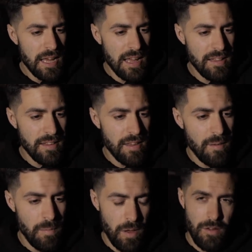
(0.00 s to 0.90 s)
and
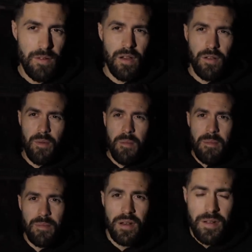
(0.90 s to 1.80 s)
um, I, I,
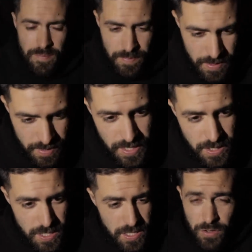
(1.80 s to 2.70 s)
remember
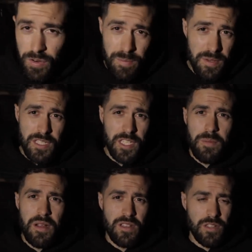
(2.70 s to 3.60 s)
this is the creepiest
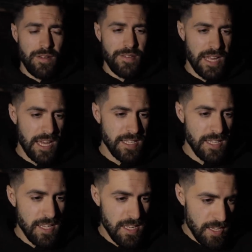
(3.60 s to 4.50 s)
experience I've ever had.
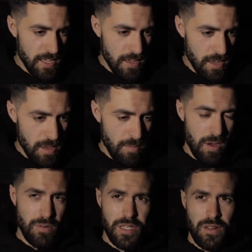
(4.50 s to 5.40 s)
Um,
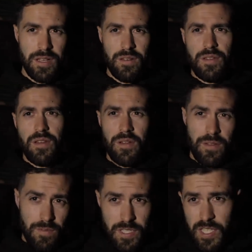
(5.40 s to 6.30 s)
I was lying on the uh,
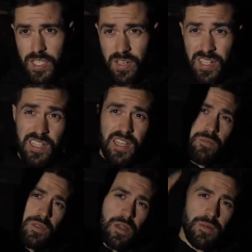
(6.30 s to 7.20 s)
obviously the side of the
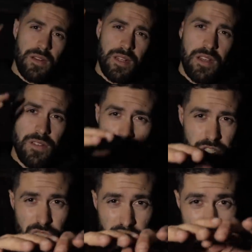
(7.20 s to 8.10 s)
tent was coming down here. It was
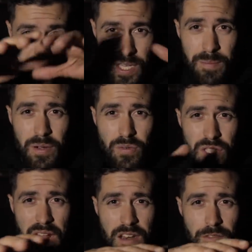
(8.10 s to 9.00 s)
just your typical
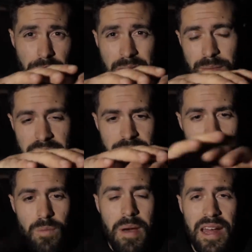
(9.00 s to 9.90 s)
standard family
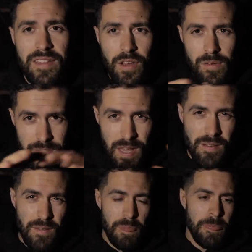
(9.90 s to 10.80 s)
two-man dome
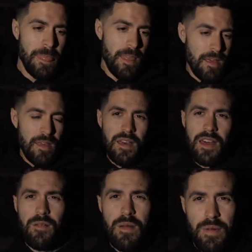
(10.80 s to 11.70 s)
tent,
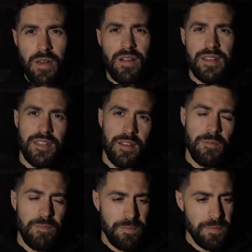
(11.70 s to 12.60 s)
and I remember lying
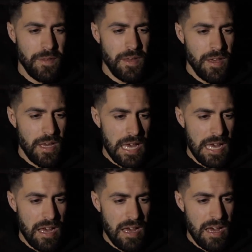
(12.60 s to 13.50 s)
down,
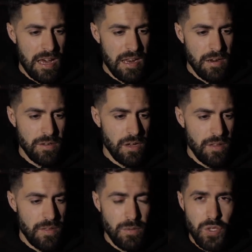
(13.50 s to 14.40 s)
uh, and I
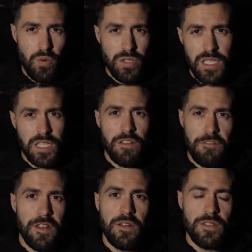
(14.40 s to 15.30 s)
there was horses in the
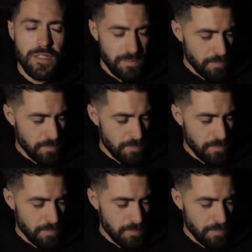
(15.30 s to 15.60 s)
field,